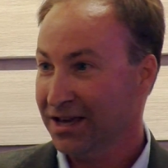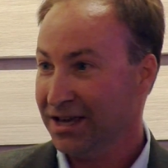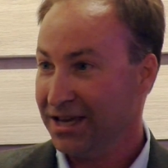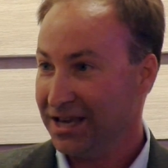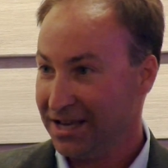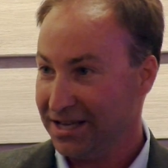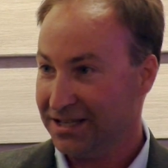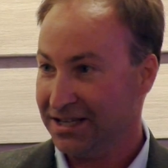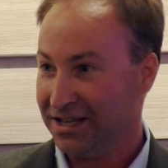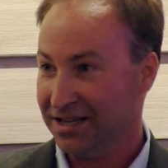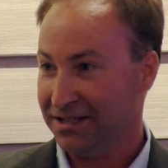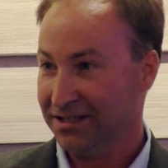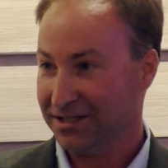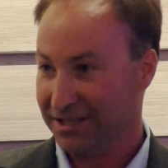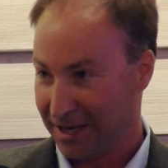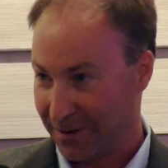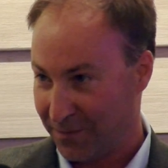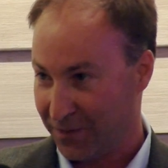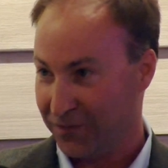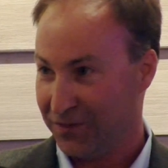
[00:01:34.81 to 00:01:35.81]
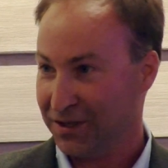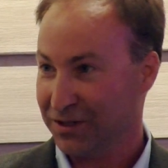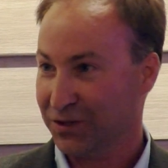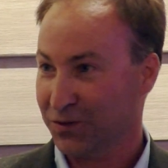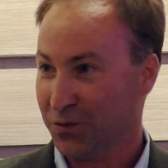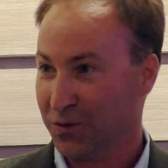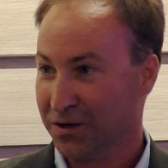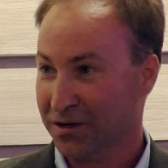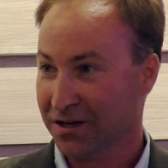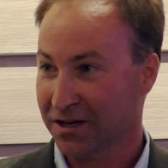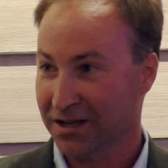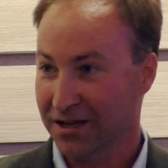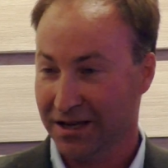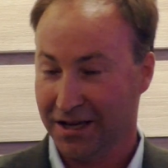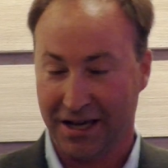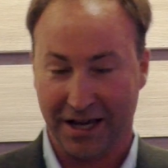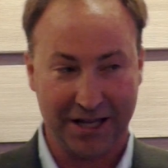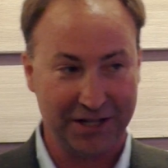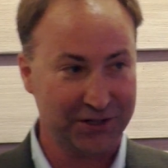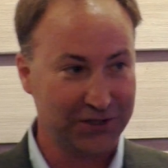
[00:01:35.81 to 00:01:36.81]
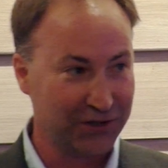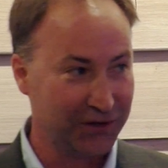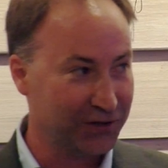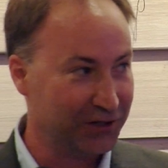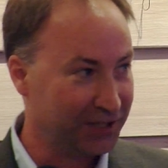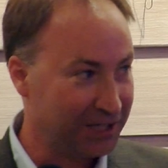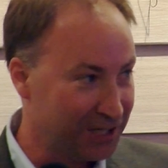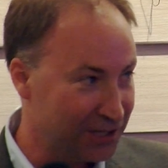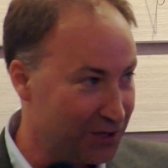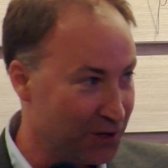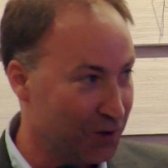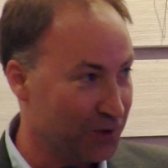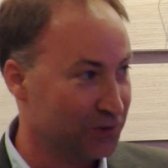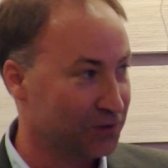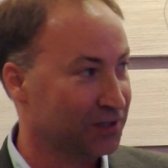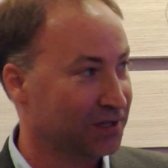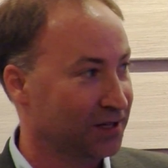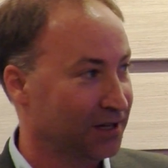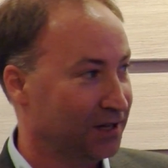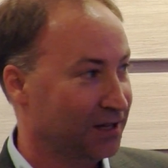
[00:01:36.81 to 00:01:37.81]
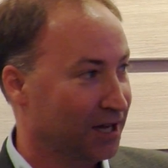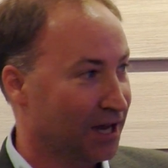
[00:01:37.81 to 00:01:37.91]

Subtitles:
He did some of this work and certainly knows